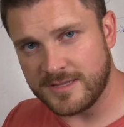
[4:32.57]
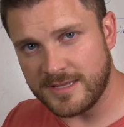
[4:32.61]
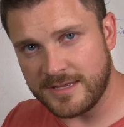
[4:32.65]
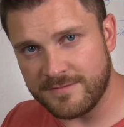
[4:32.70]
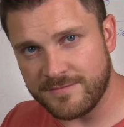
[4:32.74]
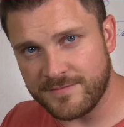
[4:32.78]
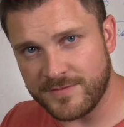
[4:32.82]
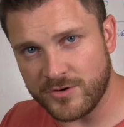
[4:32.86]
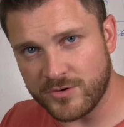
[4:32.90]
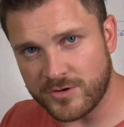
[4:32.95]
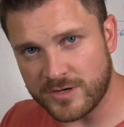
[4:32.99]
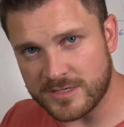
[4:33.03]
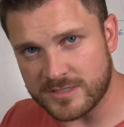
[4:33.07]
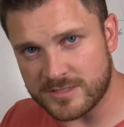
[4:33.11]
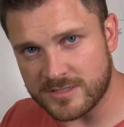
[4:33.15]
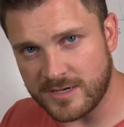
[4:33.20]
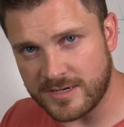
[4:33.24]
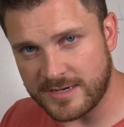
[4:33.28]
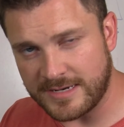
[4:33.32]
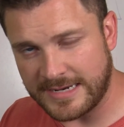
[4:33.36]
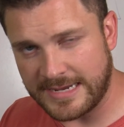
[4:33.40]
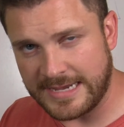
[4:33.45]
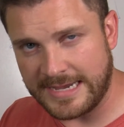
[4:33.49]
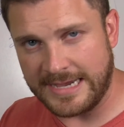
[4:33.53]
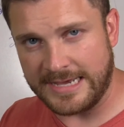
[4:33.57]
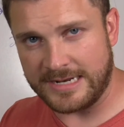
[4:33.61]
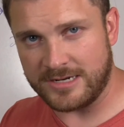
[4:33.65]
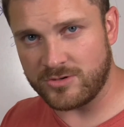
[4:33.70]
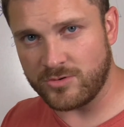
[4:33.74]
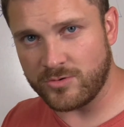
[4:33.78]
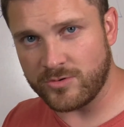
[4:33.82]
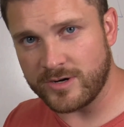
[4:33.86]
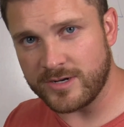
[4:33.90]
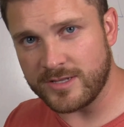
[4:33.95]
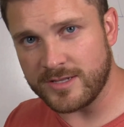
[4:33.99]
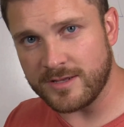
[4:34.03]
then focus on a
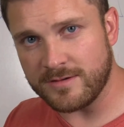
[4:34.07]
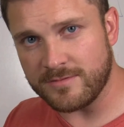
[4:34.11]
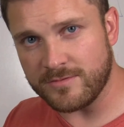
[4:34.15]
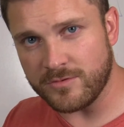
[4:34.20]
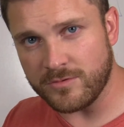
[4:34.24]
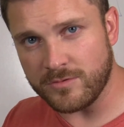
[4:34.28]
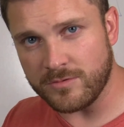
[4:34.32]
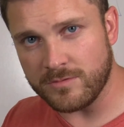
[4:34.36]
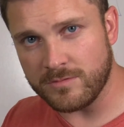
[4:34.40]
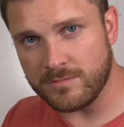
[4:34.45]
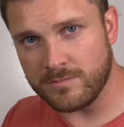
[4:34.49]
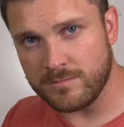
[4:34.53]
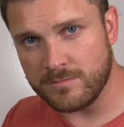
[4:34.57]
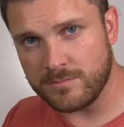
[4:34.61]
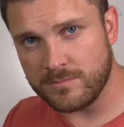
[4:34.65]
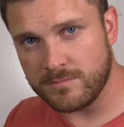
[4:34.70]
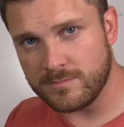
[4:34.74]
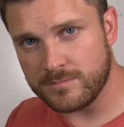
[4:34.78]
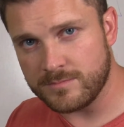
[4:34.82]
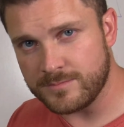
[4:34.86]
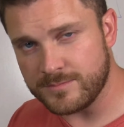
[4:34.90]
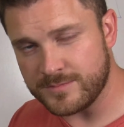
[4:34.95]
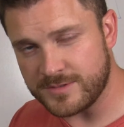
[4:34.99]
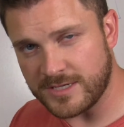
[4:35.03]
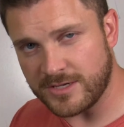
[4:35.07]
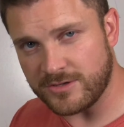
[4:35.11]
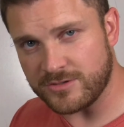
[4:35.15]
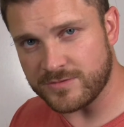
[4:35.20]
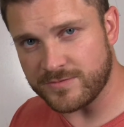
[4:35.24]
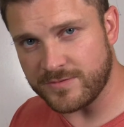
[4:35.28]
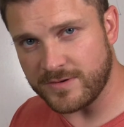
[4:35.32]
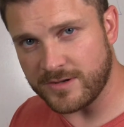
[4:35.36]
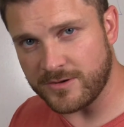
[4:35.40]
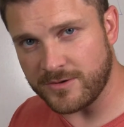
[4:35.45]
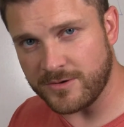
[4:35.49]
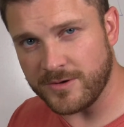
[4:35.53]
category level sales
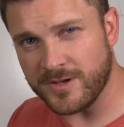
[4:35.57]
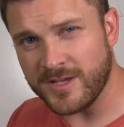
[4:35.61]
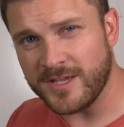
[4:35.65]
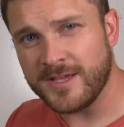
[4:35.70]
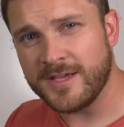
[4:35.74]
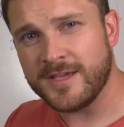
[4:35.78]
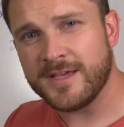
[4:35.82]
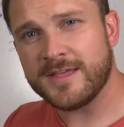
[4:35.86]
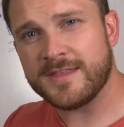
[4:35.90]
funnel.